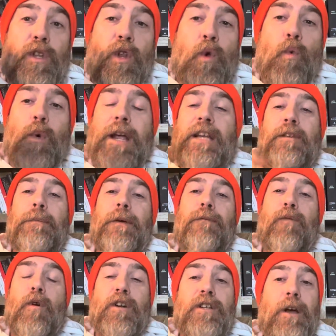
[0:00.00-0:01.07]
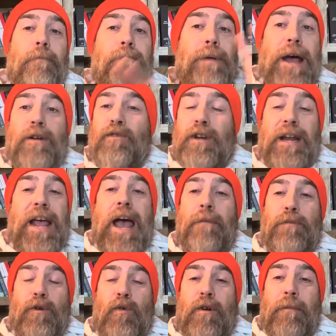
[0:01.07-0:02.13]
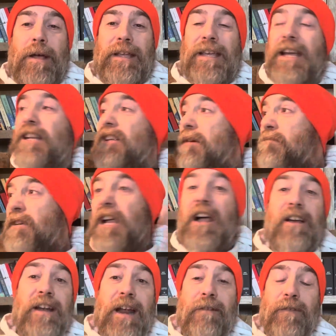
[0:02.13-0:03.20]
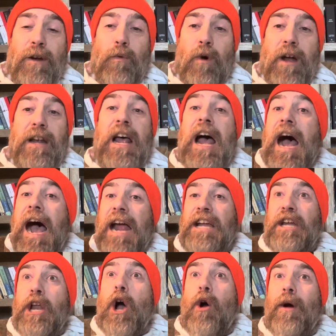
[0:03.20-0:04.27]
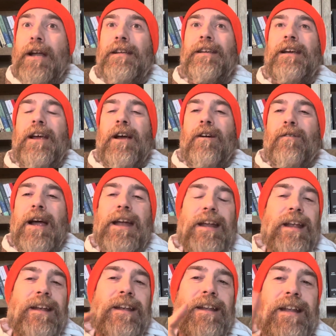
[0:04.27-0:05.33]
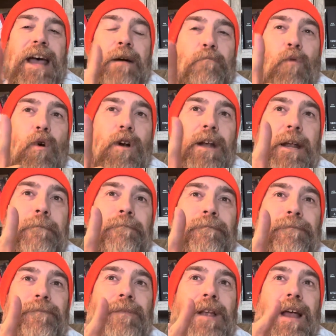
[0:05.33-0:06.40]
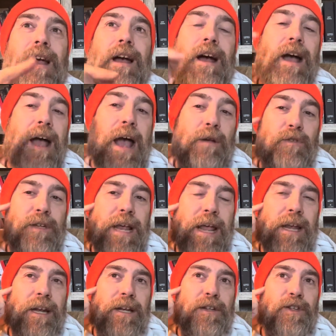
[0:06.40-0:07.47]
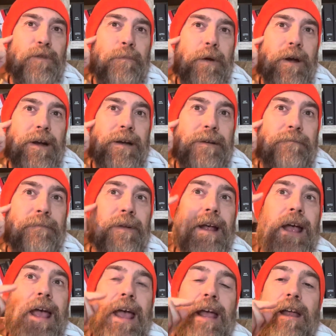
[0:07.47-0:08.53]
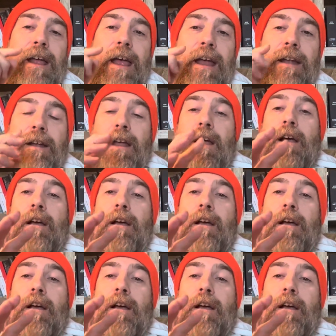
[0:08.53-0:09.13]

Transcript: weeks before something bad was going to happen to one of my kids. I'm telling everyone, I know it, right? And then that morning, I was taken in spirit, and